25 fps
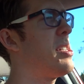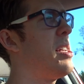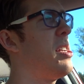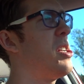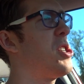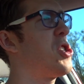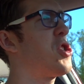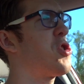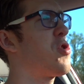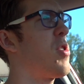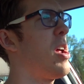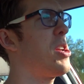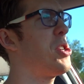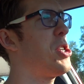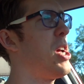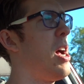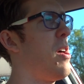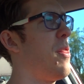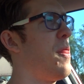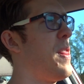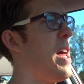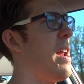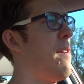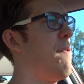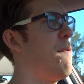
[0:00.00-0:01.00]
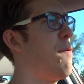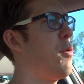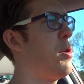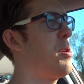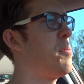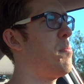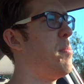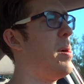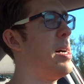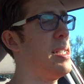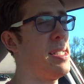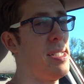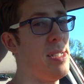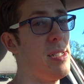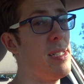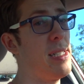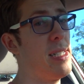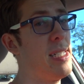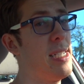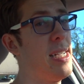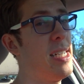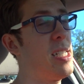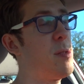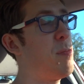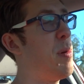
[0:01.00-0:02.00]
just need to stretch out that foot muscle.
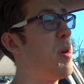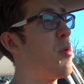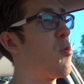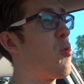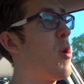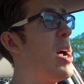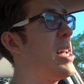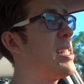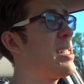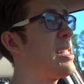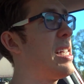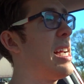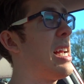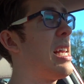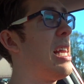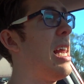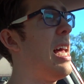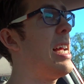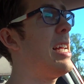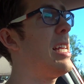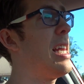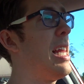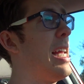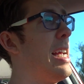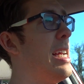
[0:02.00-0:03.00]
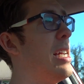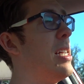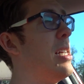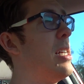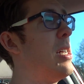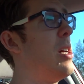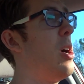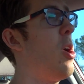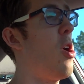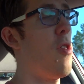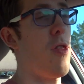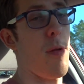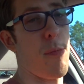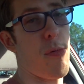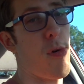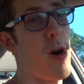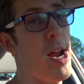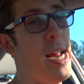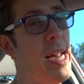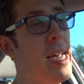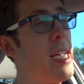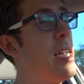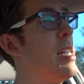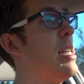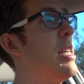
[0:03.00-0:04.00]
It's been resting lightly on the
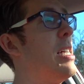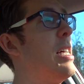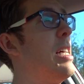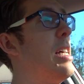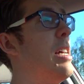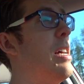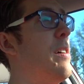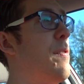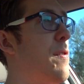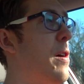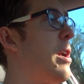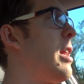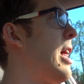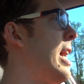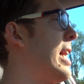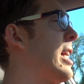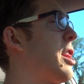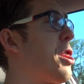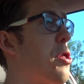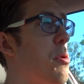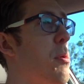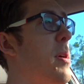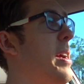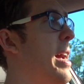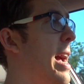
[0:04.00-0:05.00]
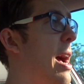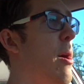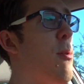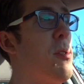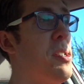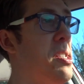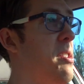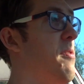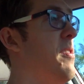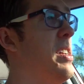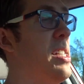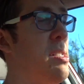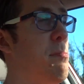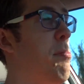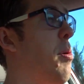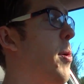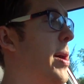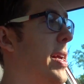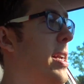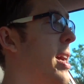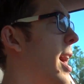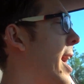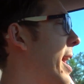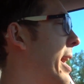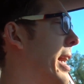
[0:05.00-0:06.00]
brake for like three hours at this
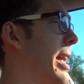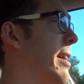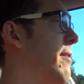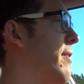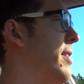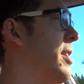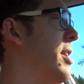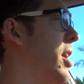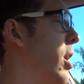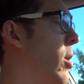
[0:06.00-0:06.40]
point. I don't even know.